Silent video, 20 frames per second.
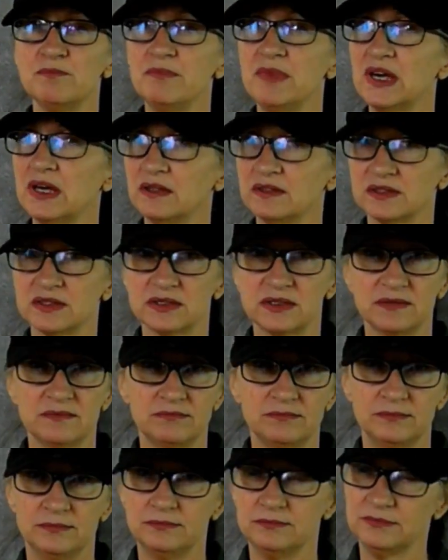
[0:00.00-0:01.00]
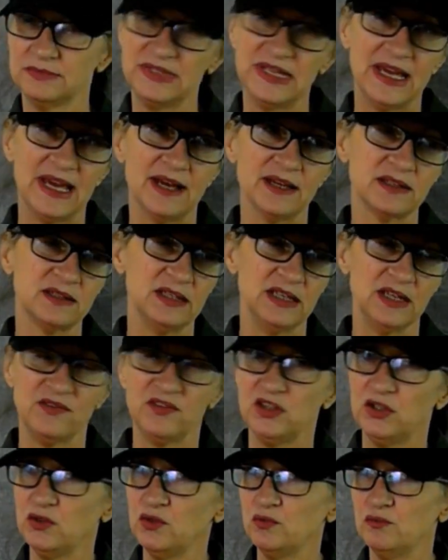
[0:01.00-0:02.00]
melt that
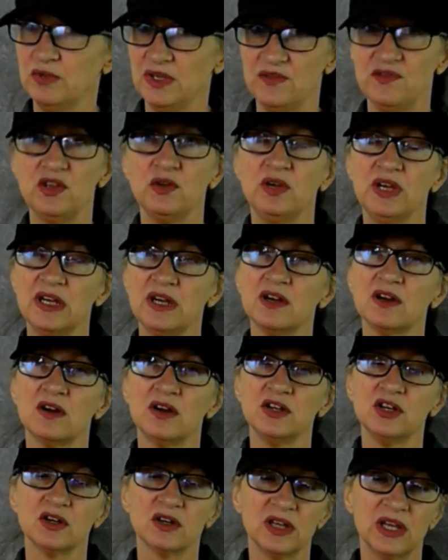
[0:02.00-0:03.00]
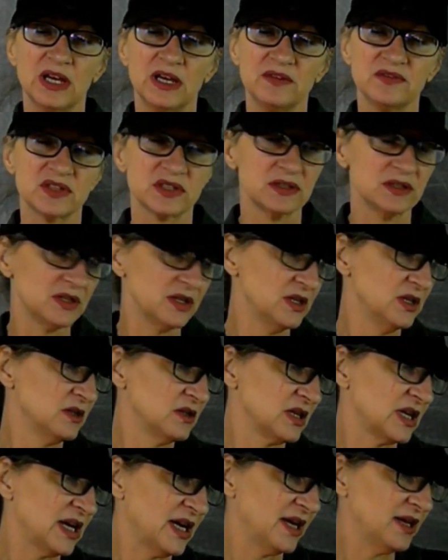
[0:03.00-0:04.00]
if you get it on your gloves.
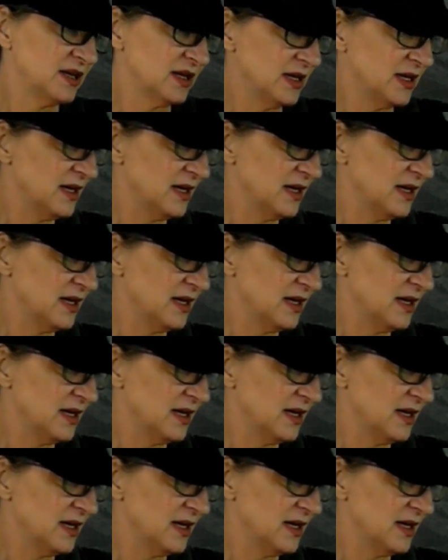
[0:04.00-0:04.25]
Okay.